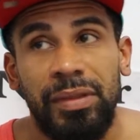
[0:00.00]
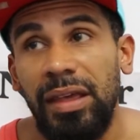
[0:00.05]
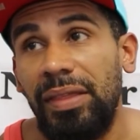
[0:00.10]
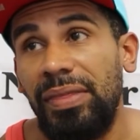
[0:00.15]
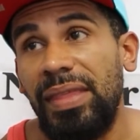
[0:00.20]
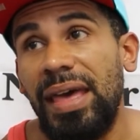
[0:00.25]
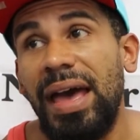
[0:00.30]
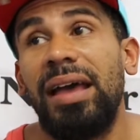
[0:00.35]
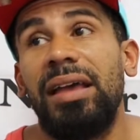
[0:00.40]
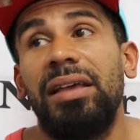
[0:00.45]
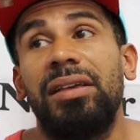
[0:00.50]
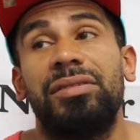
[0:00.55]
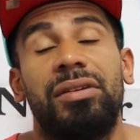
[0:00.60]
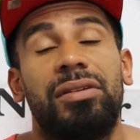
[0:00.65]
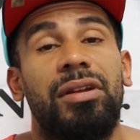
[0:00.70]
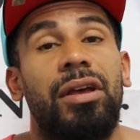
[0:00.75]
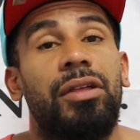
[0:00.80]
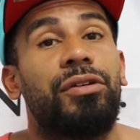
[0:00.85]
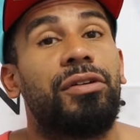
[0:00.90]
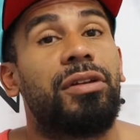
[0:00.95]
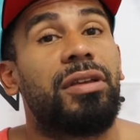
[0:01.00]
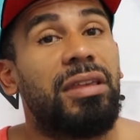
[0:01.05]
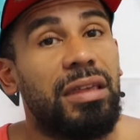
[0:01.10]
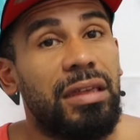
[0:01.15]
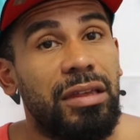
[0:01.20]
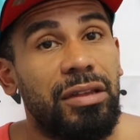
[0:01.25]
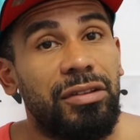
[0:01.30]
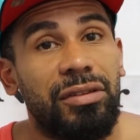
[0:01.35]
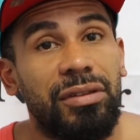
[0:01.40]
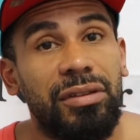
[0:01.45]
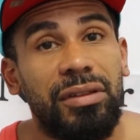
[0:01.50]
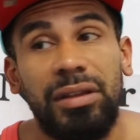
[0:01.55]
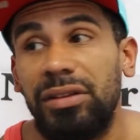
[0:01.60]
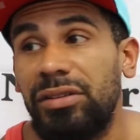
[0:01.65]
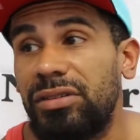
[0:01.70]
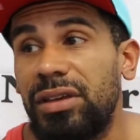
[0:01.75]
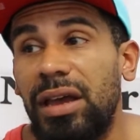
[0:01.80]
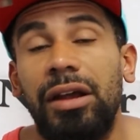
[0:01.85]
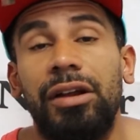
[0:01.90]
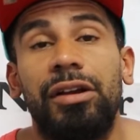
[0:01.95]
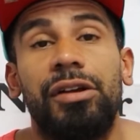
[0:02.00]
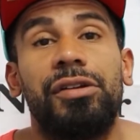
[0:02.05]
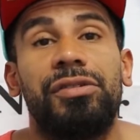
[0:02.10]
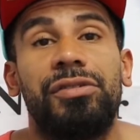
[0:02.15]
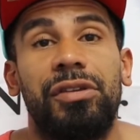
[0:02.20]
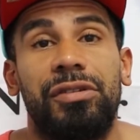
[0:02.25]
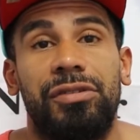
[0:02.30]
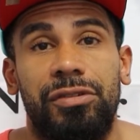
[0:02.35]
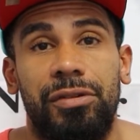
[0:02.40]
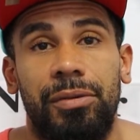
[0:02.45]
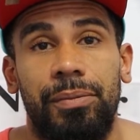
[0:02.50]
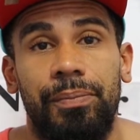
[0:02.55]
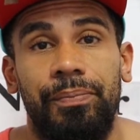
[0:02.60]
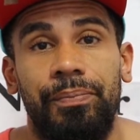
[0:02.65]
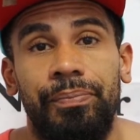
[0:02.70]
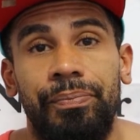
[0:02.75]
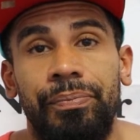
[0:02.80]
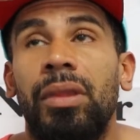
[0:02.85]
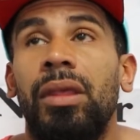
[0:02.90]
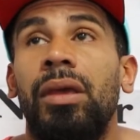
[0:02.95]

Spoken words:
And that is another key to the entire system.